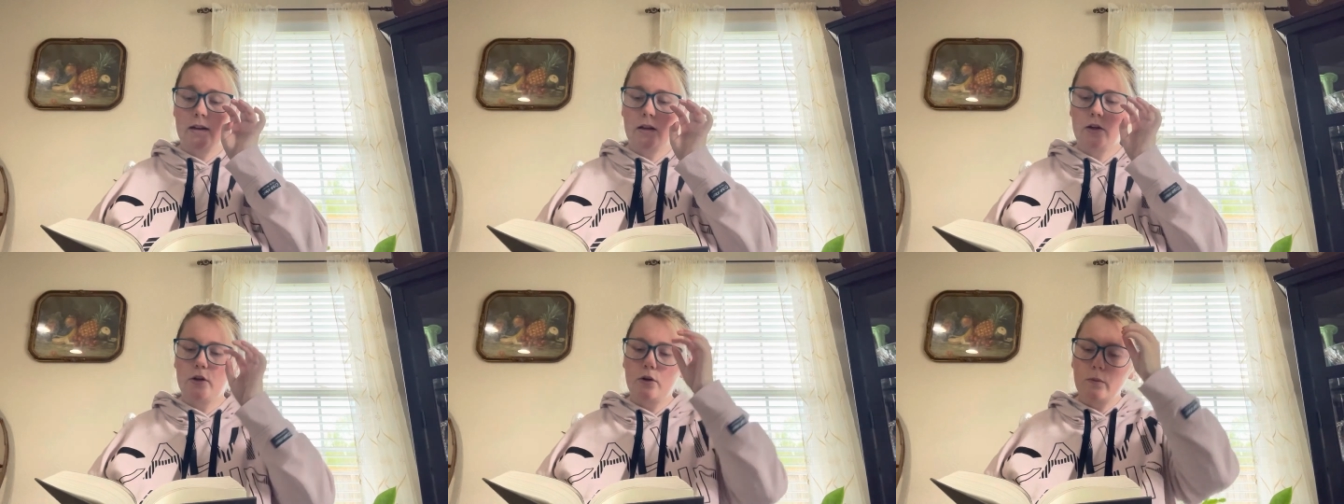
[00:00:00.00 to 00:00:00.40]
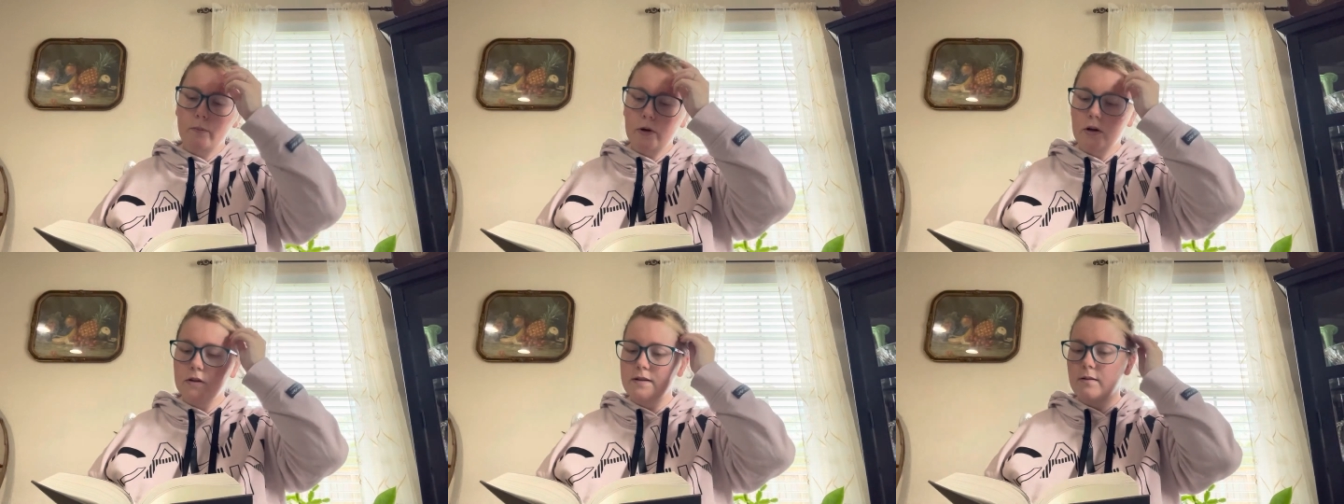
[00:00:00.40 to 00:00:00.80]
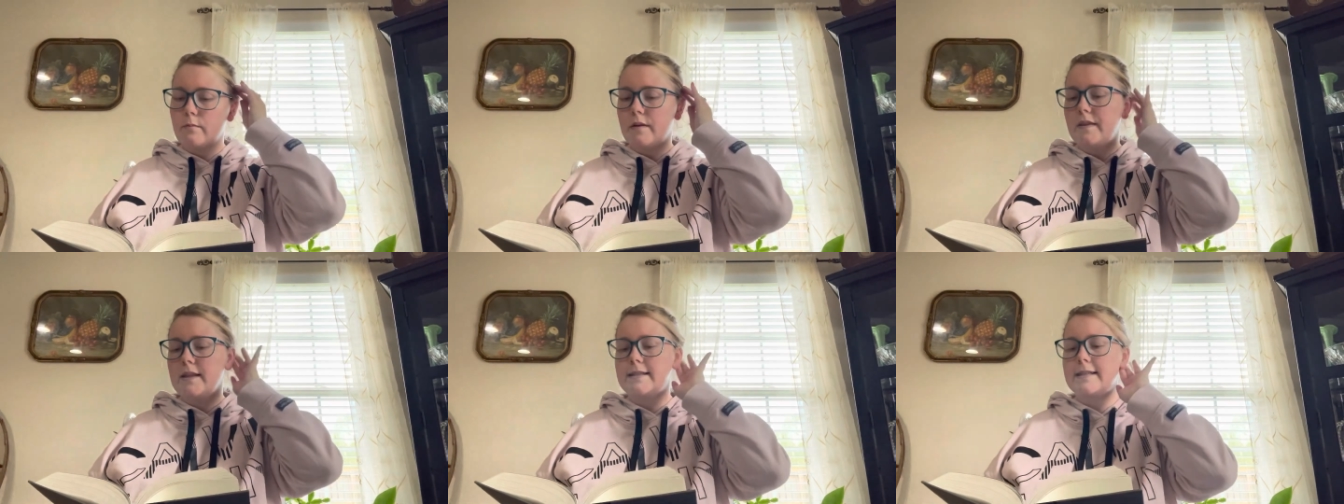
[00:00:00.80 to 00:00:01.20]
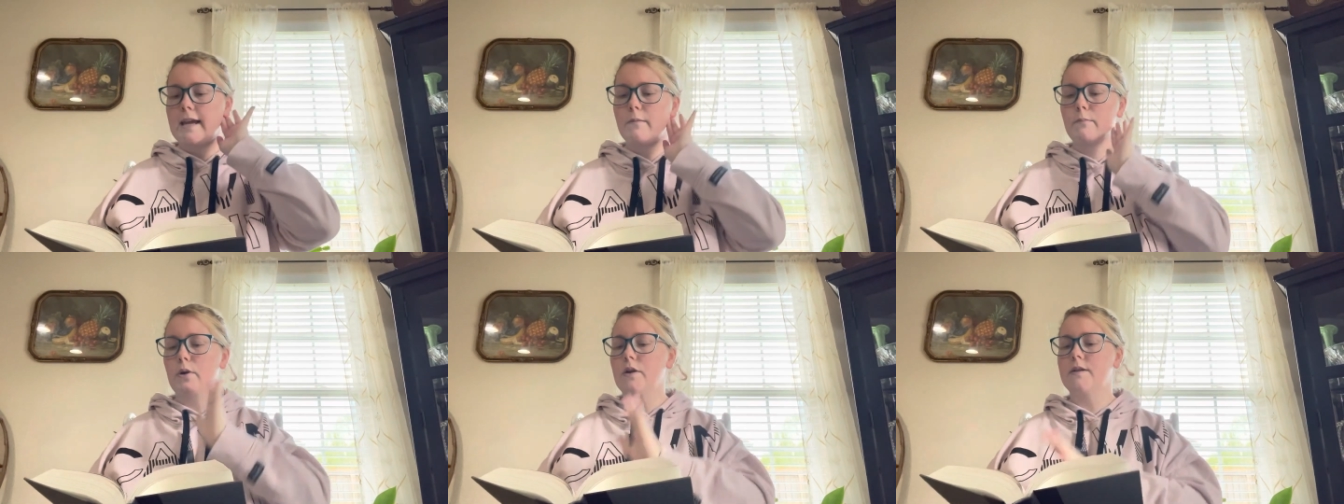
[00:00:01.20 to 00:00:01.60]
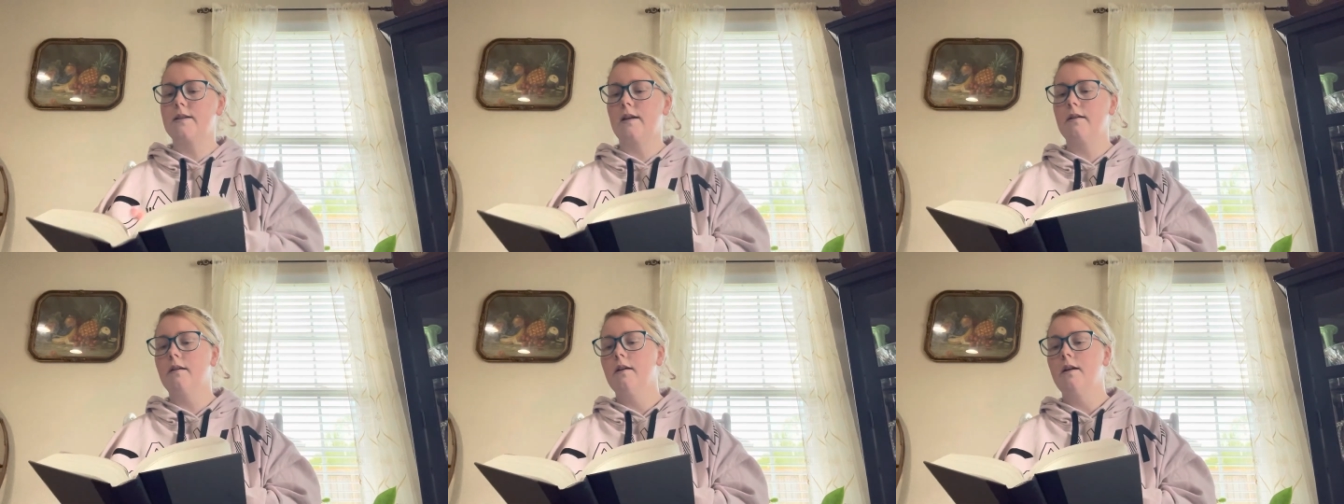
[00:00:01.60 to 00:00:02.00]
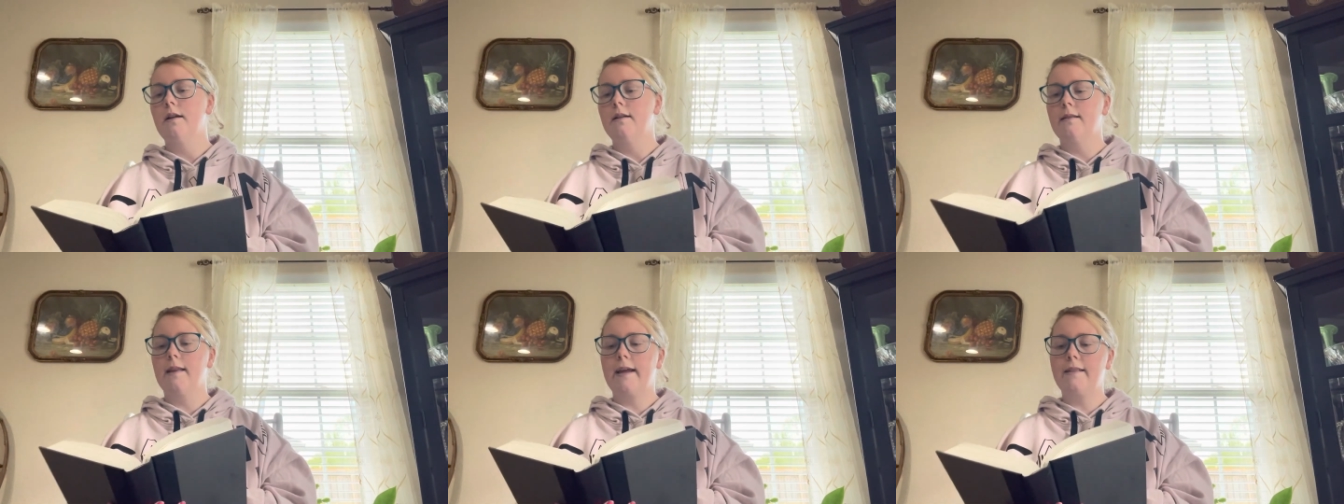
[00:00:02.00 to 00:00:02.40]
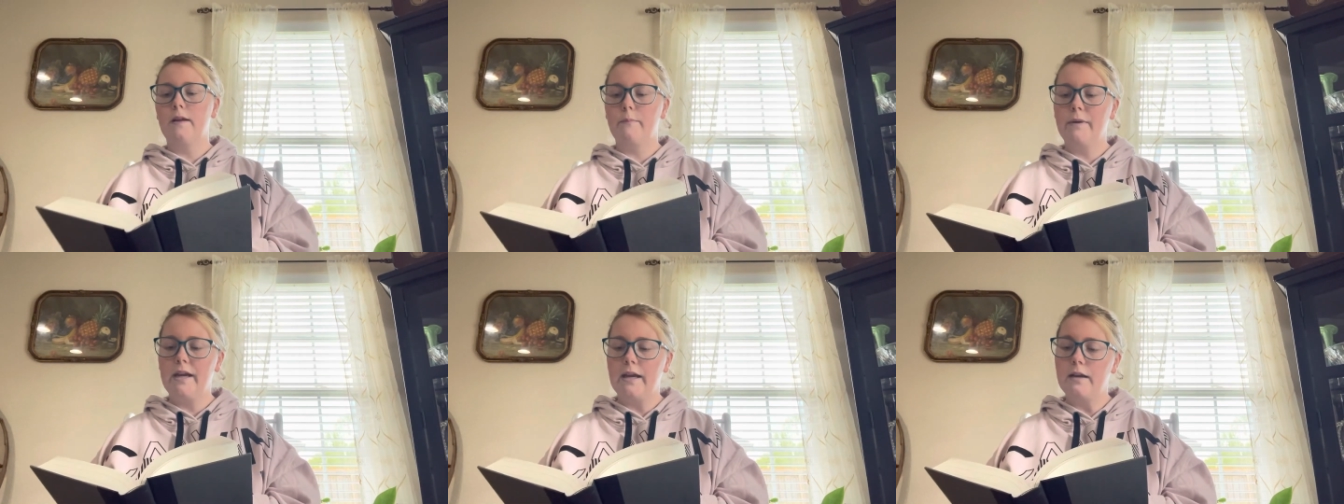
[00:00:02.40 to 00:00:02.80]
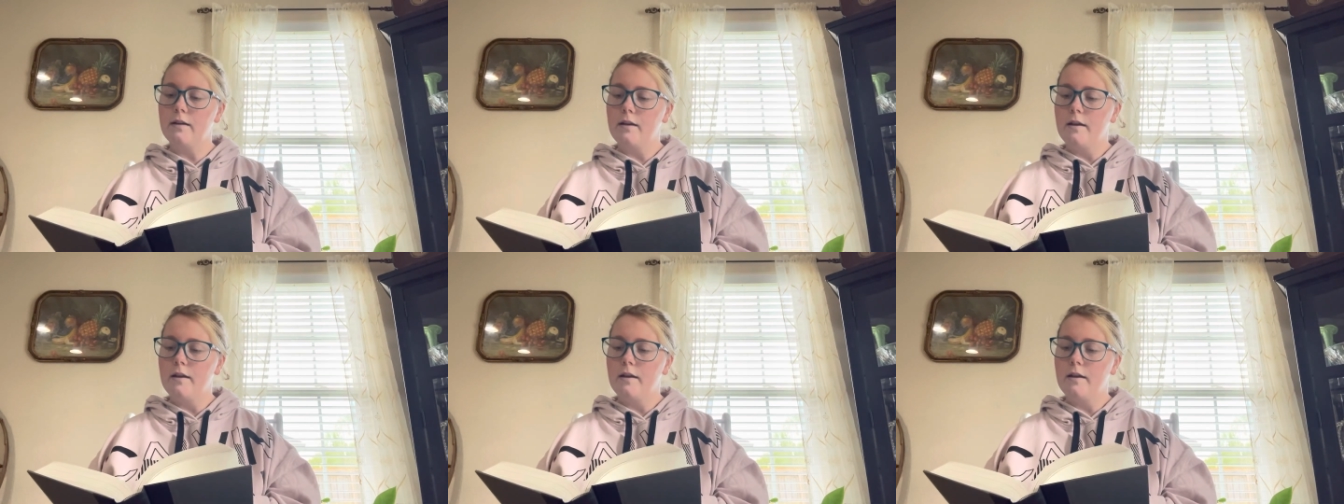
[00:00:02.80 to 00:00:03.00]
A new person, but the same person. Layla Mead